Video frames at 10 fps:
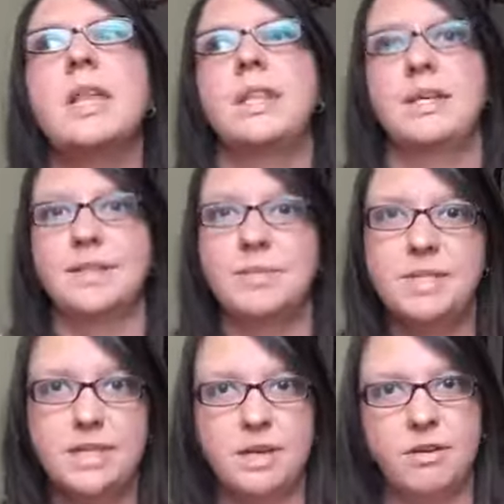things I'm
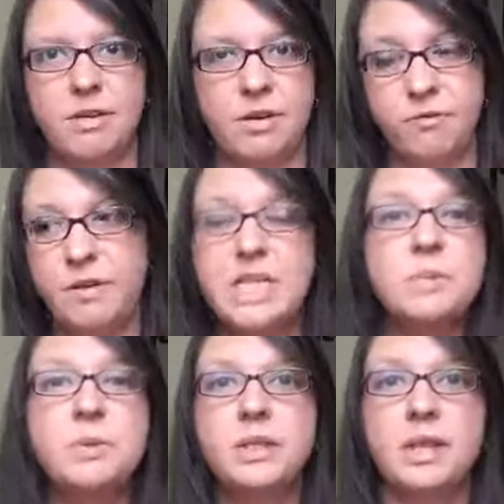seeing on
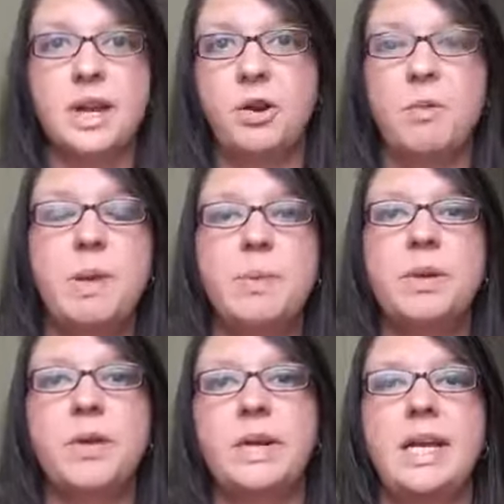Facebook that I know
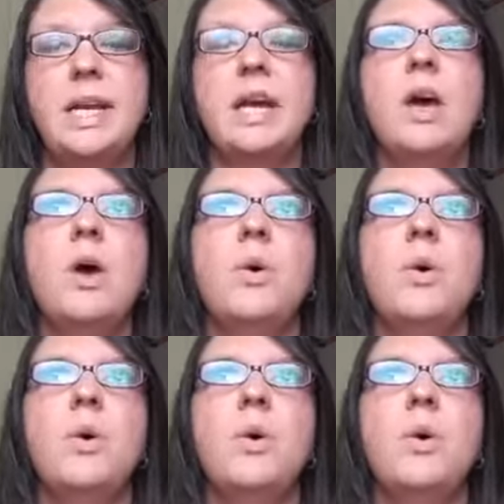people are needing,